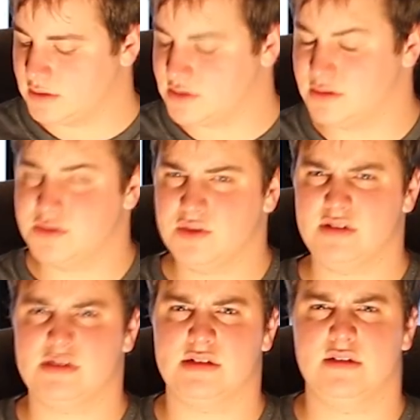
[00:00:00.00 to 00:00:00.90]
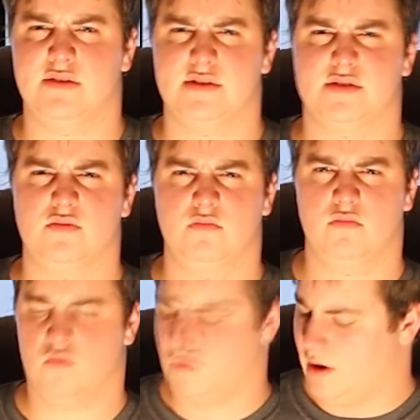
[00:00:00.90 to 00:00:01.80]
So as you can see, there's some
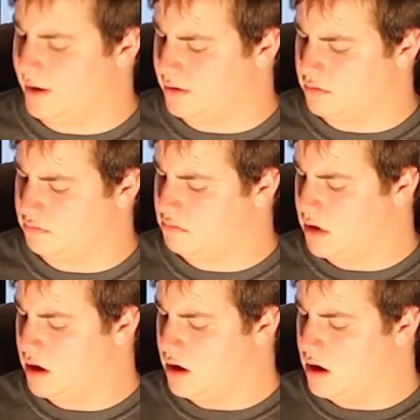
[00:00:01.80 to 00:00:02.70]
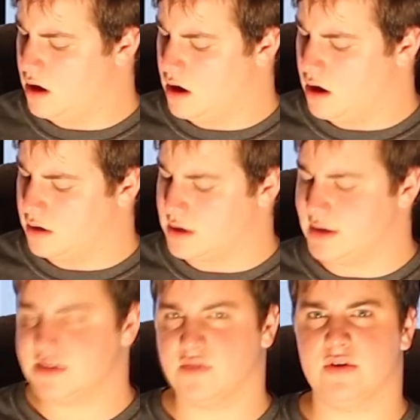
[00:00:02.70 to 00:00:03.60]
random
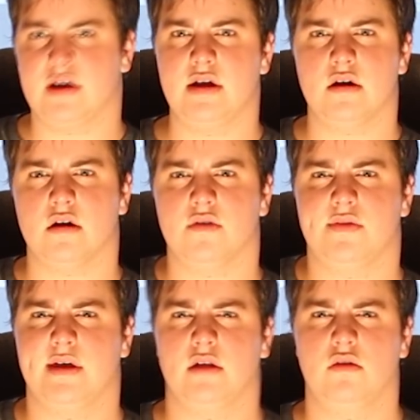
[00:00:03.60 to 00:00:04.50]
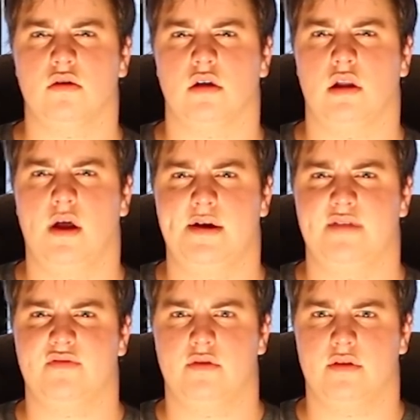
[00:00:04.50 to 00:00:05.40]
keys over here that look a lot
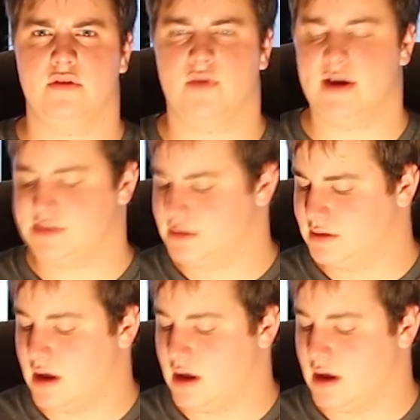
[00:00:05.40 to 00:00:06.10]
different than the rest.